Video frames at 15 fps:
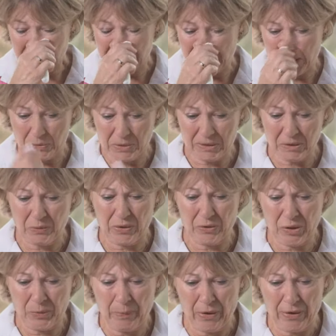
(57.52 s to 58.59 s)
that was the
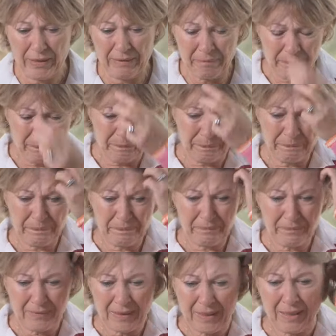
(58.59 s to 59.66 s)
worst part.
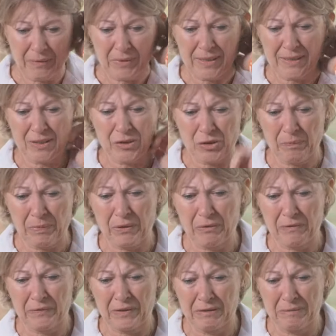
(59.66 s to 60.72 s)
He was such a
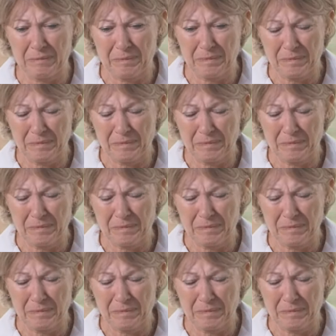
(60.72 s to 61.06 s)
beautiful,